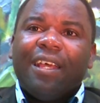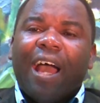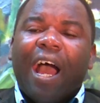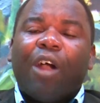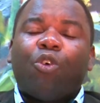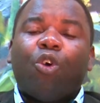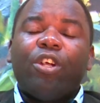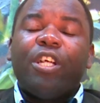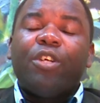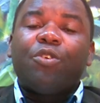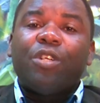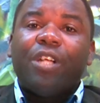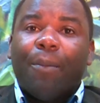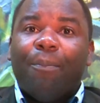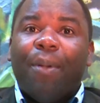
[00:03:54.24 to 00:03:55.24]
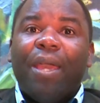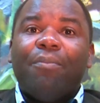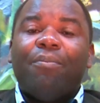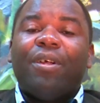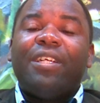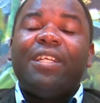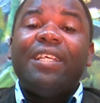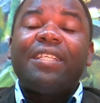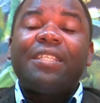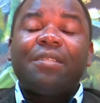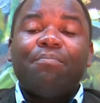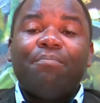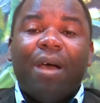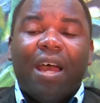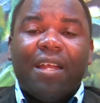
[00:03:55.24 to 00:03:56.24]
according to the Bible, this
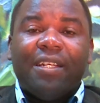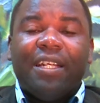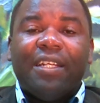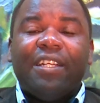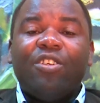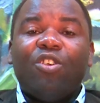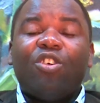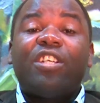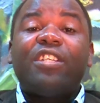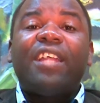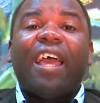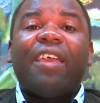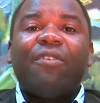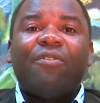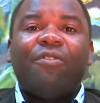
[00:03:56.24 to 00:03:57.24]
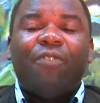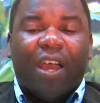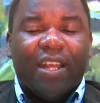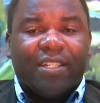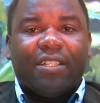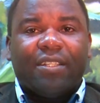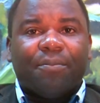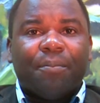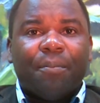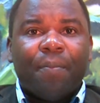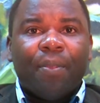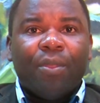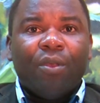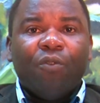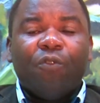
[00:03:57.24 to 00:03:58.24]
man did not divert
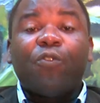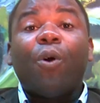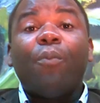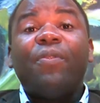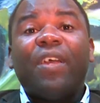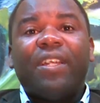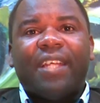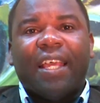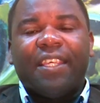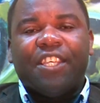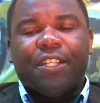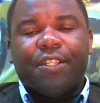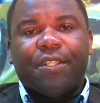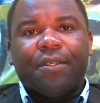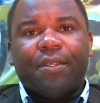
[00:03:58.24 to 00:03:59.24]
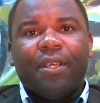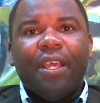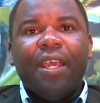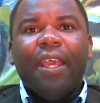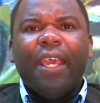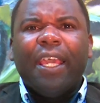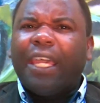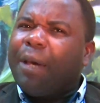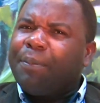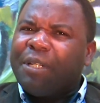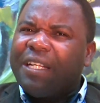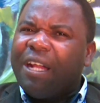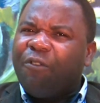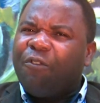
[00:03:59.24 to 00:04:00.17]
from the target. He kept the